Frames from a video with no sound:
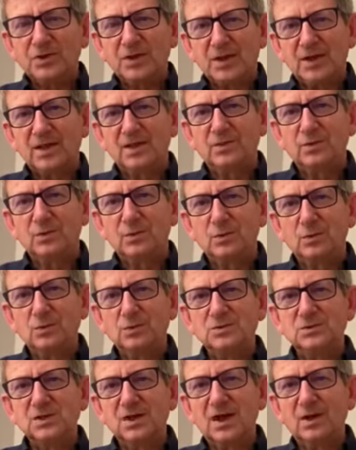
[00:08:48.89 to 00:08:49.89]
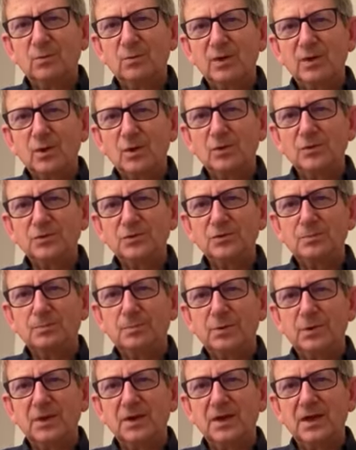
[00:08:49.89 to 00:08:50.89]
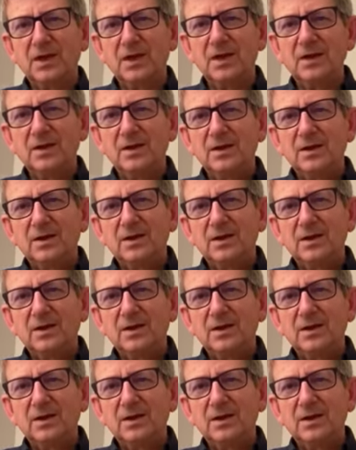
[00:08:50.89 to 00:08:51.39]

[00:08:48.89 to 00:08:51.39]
to hate those, and we ought to pray